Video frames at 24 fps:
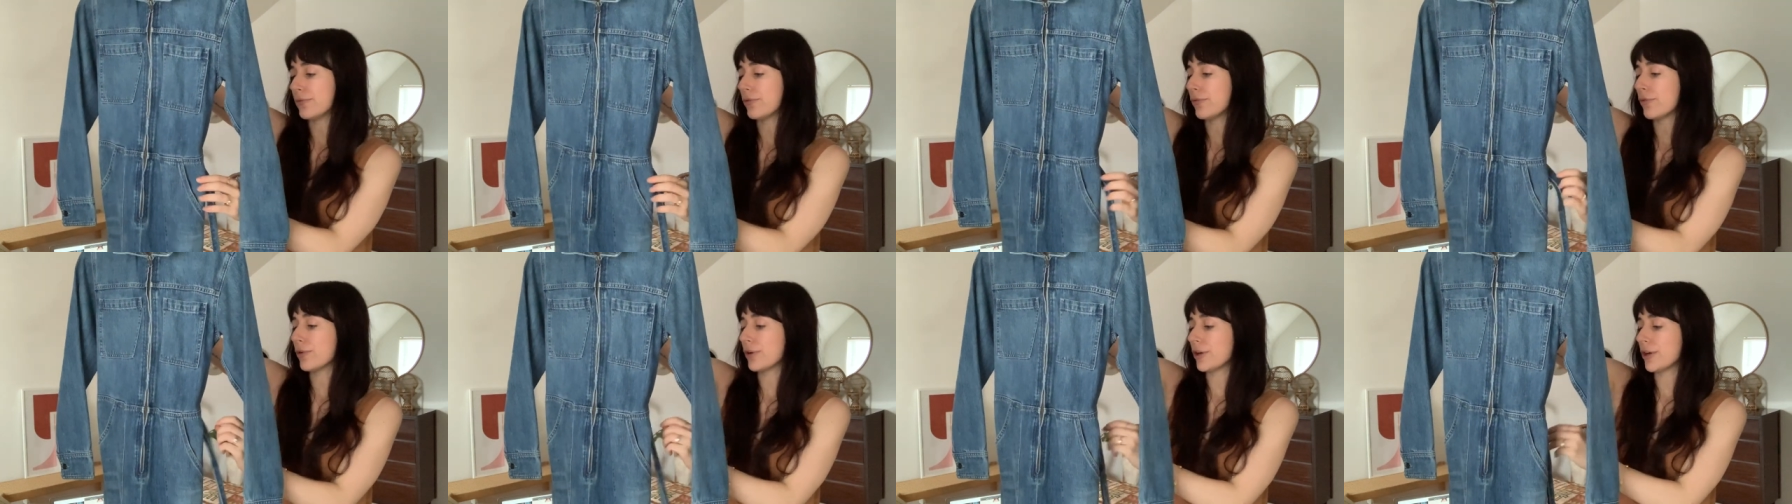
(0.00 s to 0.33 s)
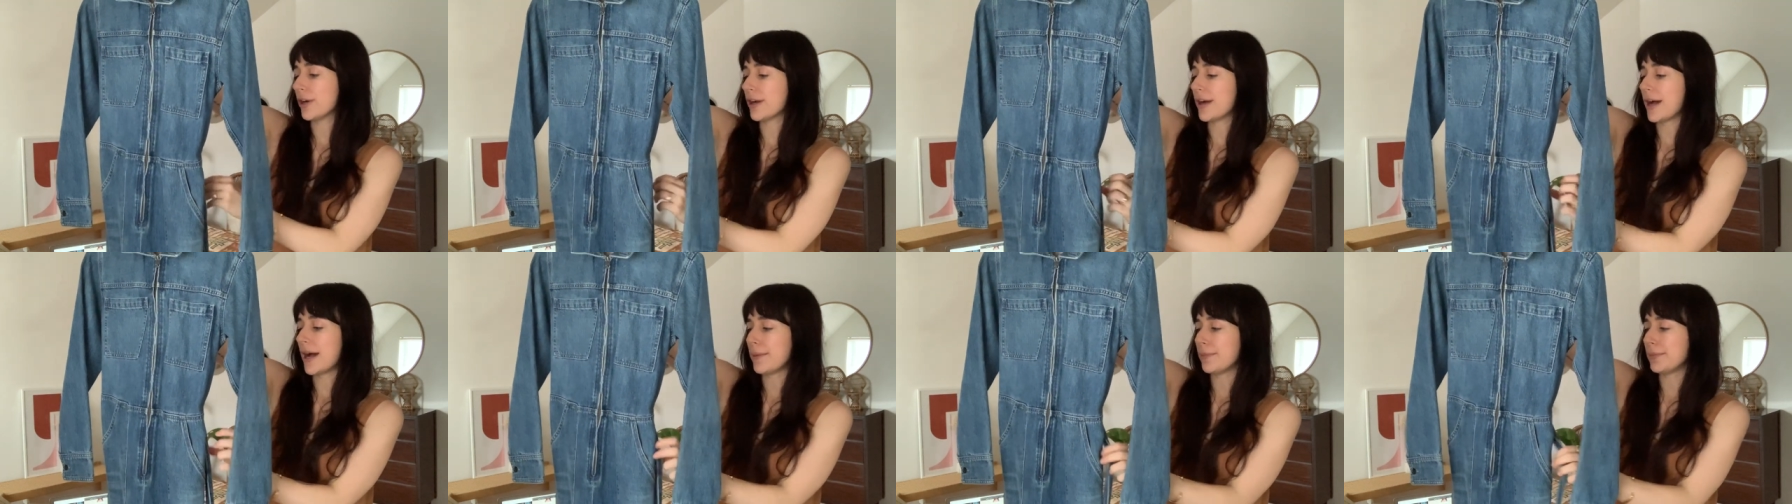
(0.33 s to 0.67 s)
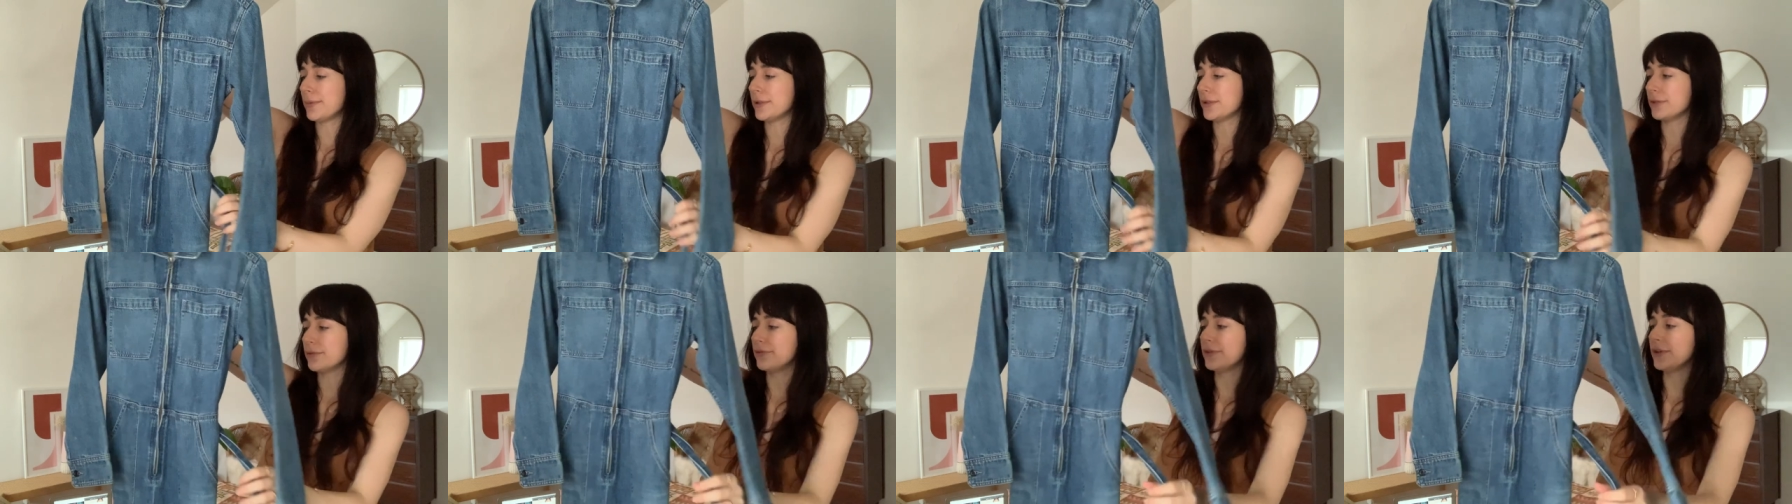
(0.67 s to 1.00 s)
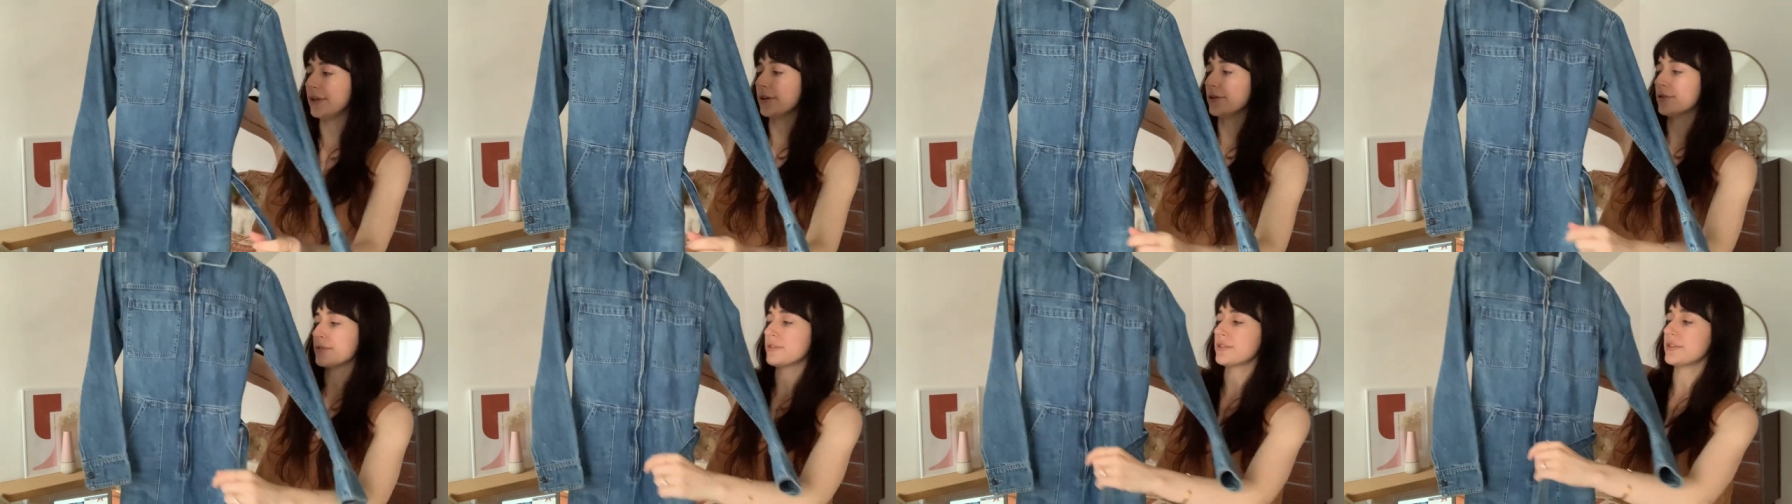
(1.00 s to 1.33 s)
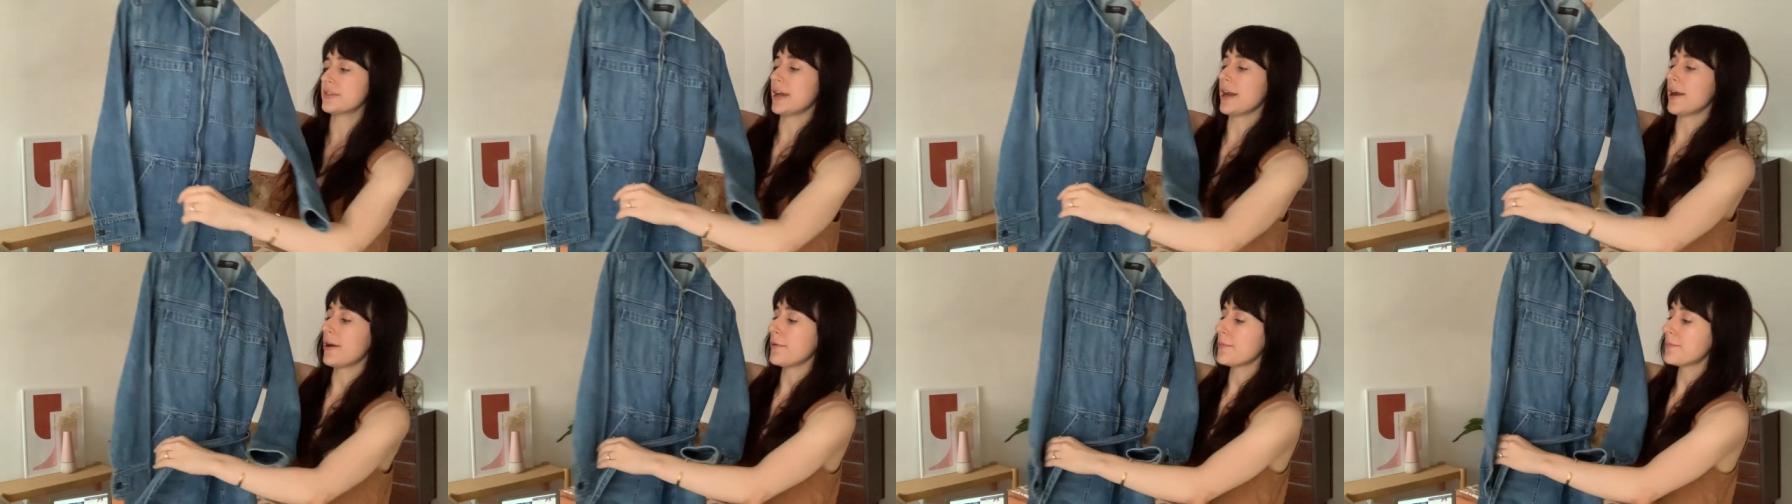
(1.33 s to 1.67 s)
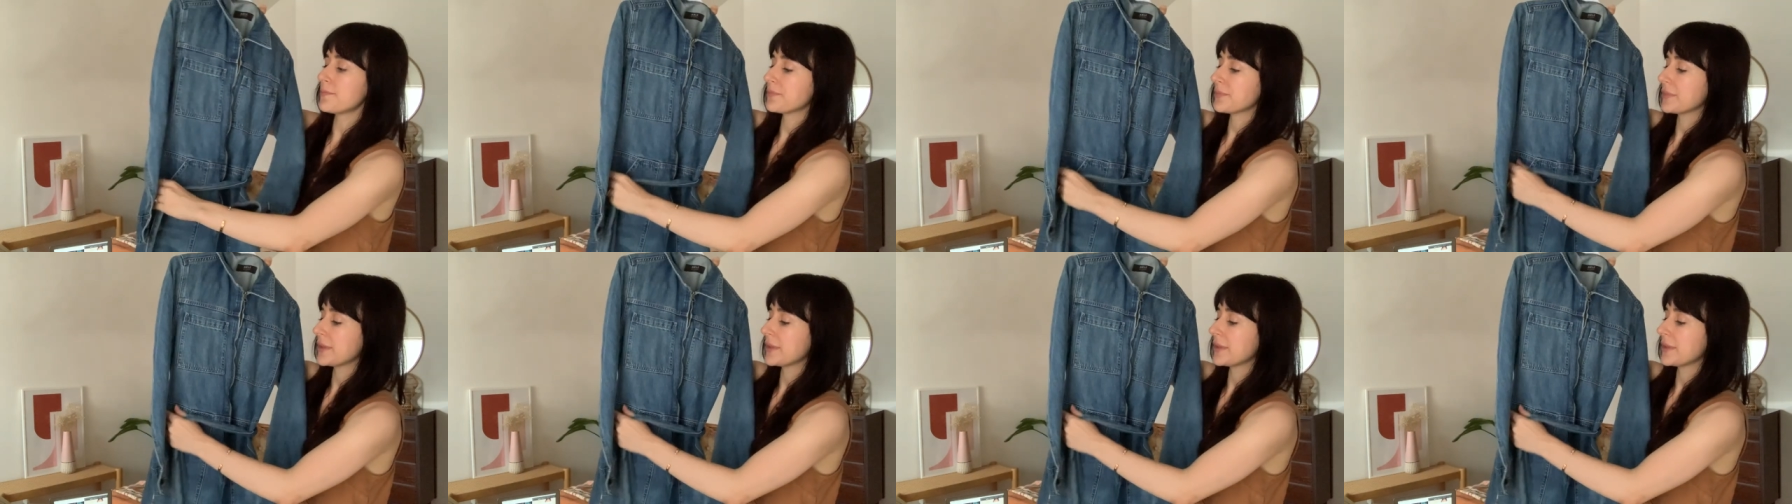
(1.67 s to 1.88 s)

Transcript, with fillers: for a couple of years now